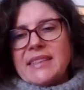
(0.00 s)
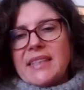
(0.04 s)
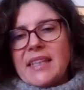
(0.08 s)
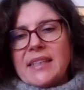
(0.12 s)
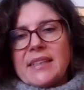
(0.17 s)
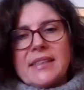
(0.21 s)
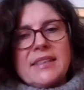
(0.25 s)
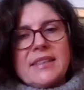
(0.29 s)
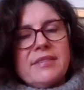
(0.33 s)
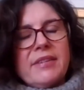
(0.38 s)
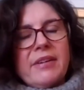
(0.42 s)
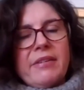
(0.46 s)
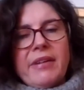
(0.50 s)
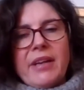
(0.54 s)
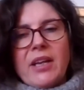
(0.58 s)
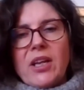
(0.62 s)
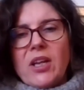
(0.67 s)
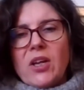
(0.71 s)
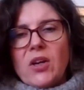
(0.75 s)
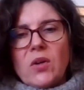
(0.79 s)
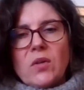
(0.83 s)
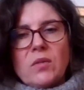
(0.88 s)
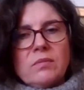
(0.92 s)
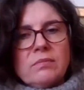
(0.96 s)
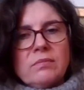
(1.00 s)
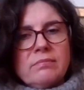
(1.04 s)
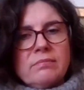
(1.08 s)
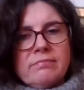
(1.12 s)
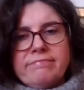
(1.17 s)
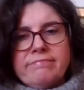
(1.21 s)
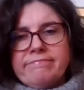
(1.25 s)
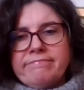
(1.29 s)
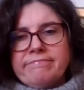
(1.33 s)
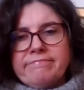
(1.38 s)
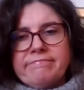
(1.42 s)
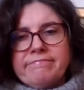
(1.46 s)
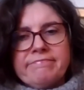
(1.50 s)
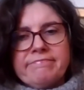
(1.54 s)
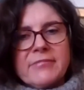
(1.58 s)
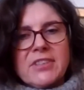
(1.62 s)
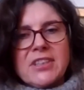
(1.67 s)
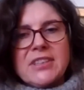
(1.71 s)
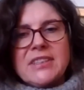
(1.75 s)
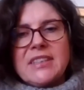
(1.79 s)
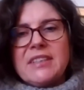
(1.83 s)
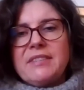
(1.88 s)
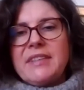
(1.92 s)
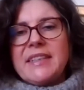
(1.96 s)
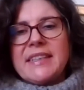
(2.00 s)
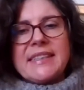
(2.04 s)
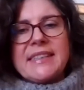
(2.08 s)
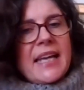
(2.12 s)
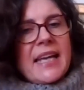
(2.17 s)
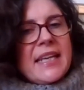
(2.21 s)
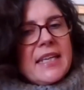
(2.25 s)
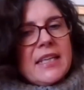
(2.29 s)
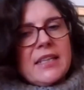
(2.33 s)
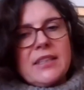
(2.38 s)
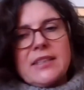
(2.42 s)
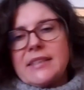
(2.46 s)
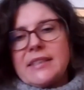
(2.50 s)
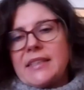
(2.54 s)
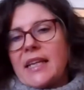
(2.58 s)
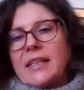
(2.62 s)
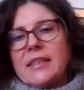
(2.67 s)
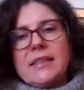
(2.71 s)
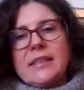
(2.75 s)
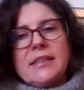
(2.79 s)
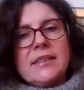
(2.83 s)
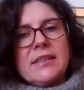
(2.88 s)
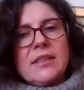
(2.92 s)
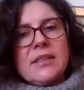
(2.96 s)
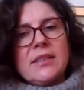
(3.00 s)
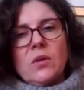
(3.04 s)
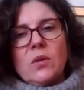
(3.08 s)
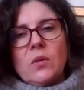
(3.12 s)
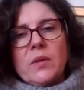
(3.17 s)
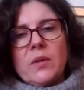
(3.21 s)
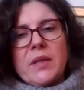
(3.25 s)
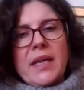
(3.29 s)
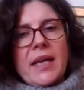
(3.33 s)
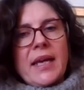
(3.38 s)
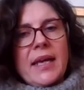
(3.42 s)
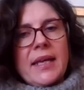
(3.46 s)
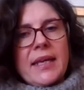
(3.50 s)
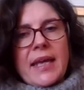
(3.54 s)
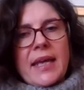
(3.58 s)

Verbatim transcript: my standards very low because if your standards low, your,